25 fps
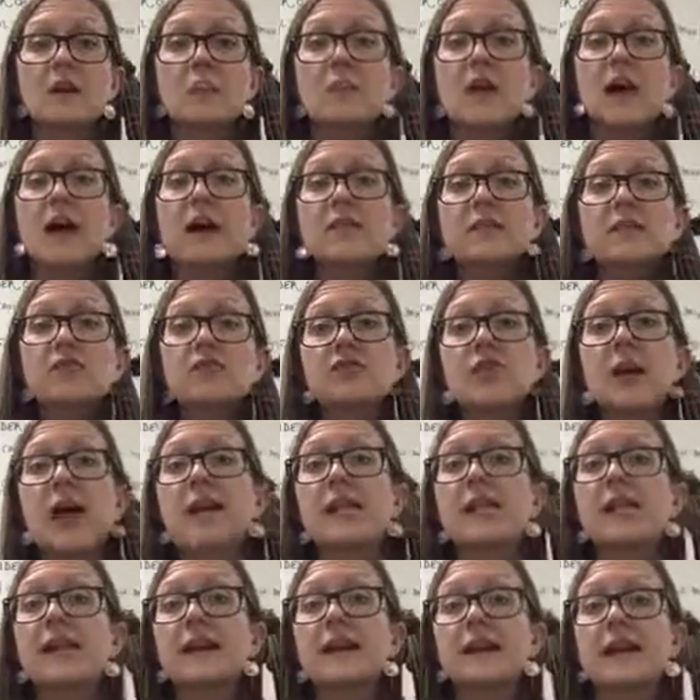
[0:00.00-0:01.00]
Pause and
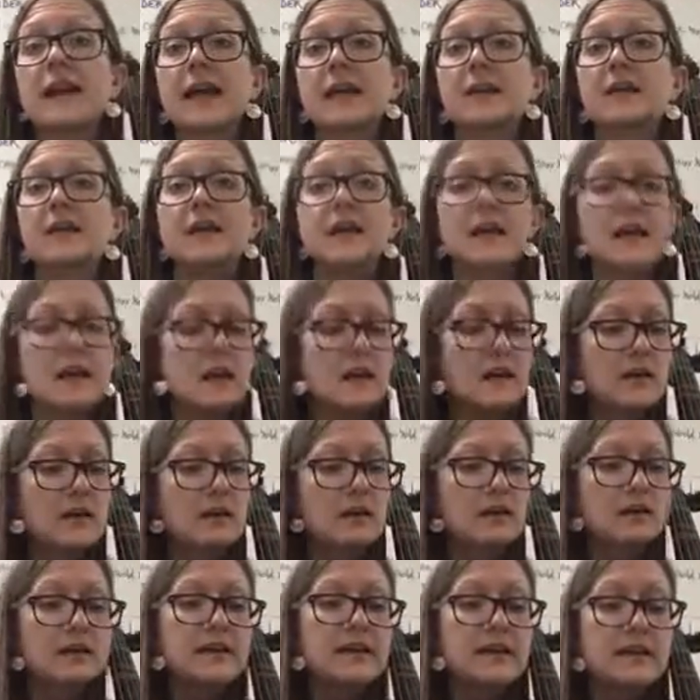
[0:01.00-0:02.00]
try that again.
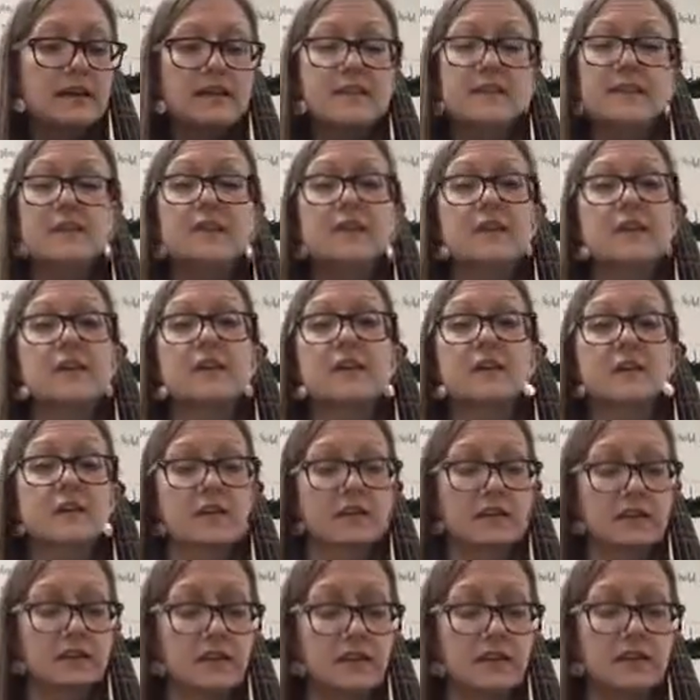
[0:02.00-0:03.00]
Listen to your
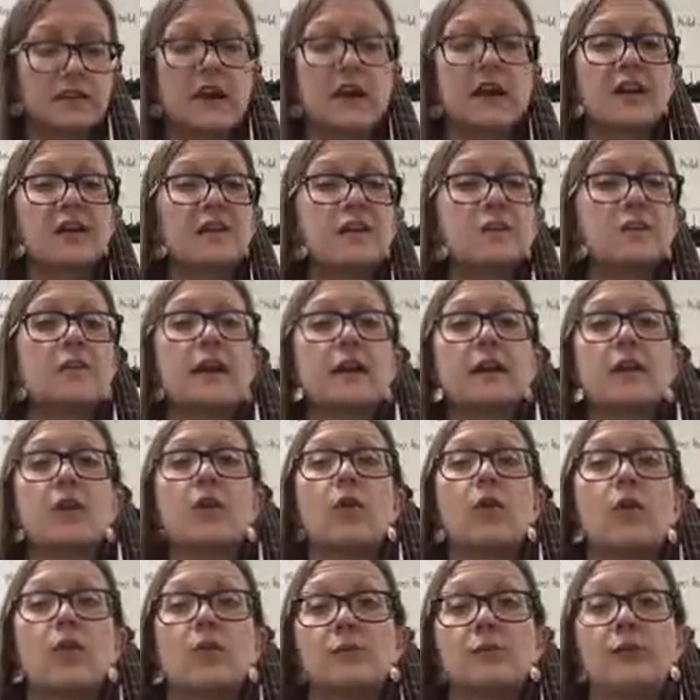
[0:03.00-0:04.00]
strings. Are you
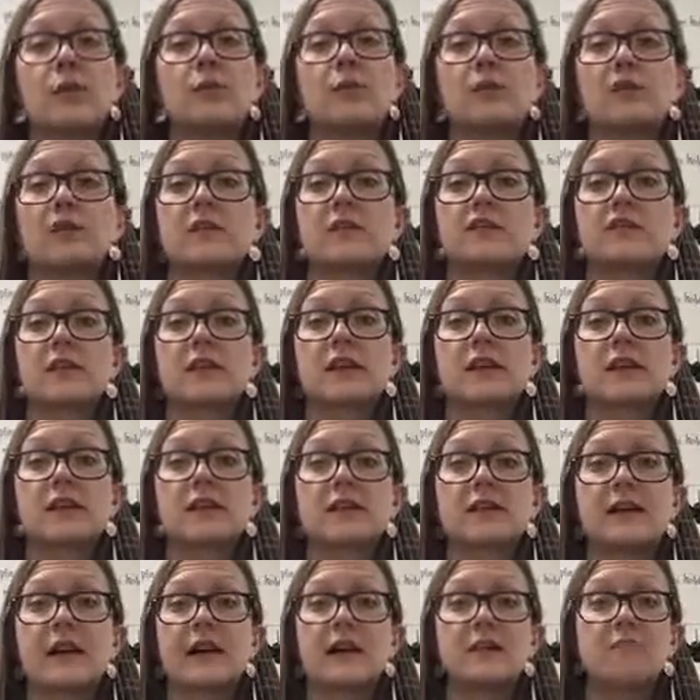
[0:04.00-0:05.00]
getting only one string at a
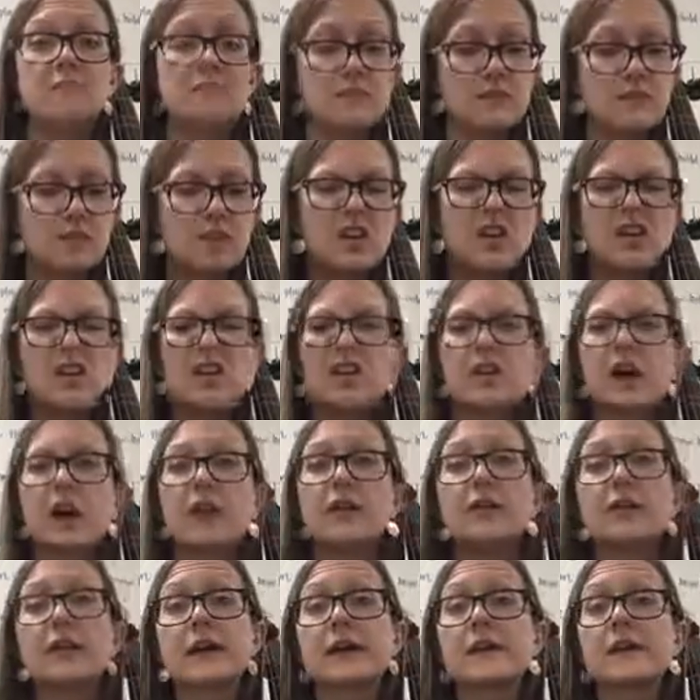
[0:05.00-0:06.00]
time? Are
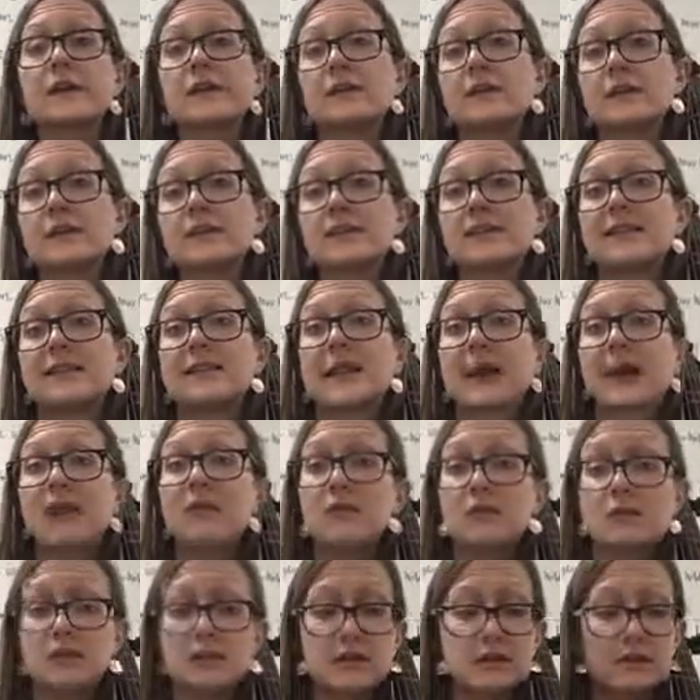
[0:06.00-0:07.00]
you getting a good
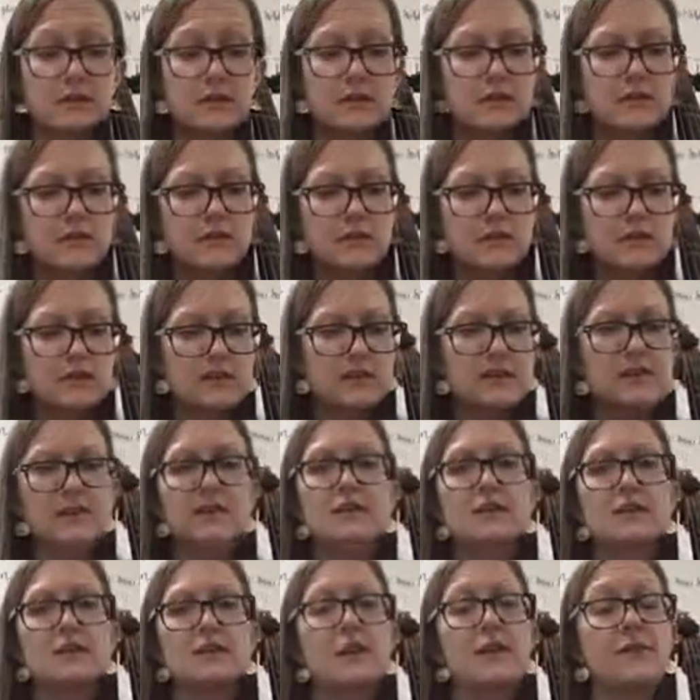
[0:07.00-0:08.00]
sound?
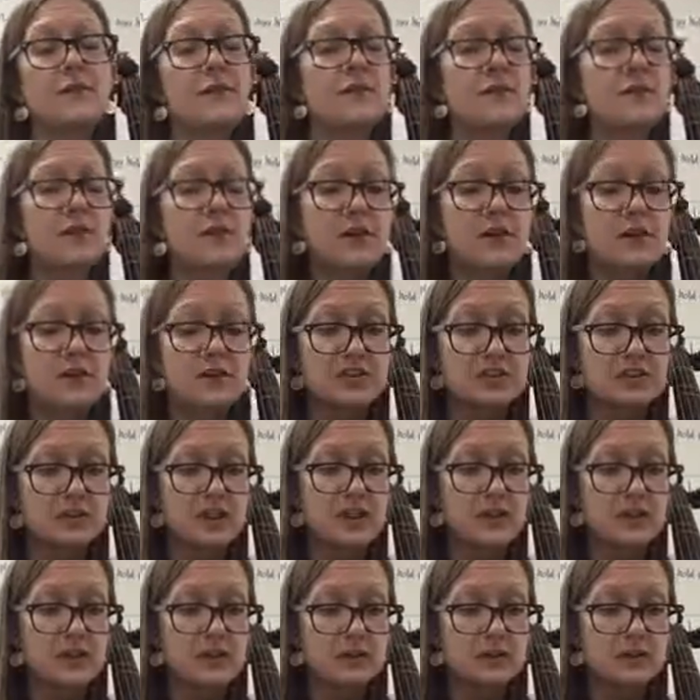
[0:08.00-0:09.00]
If it's
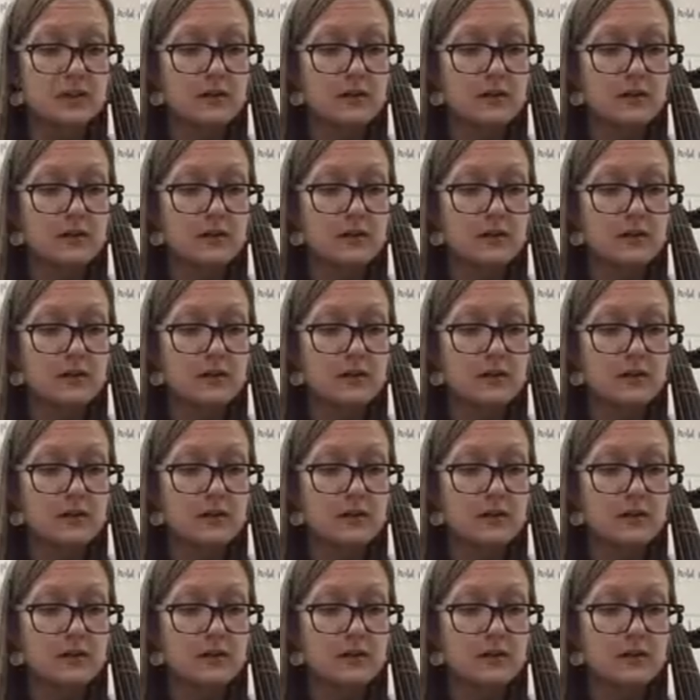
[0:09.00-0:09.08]
crunchy,